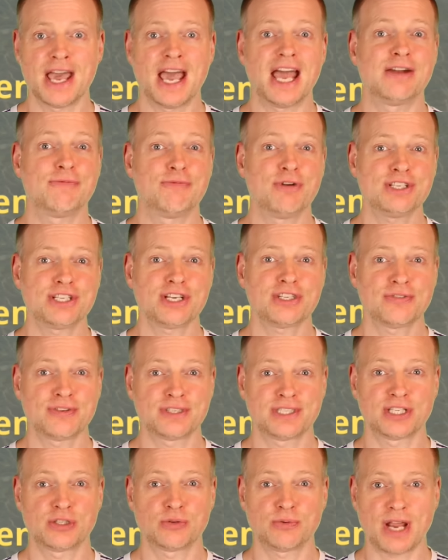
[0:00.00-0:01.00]
and which is the
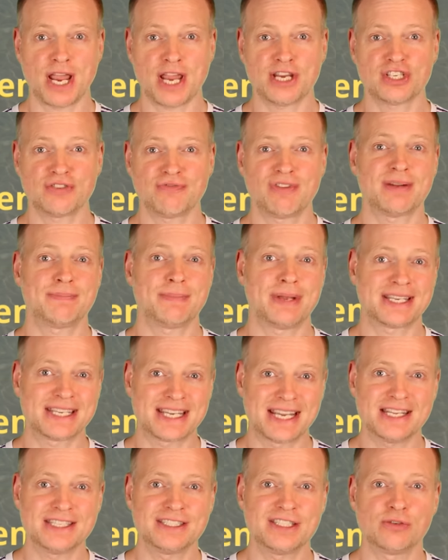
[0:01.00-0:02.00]
situation that
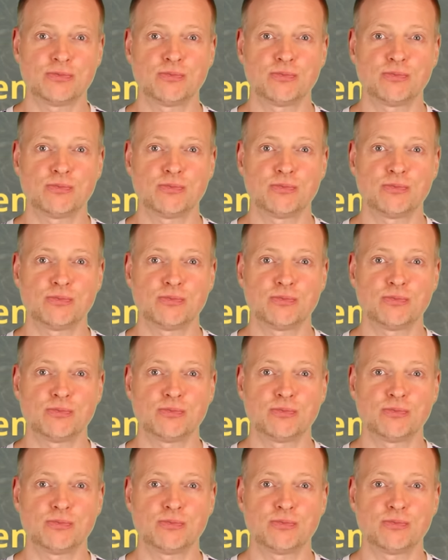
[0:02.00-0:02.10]
McKinsey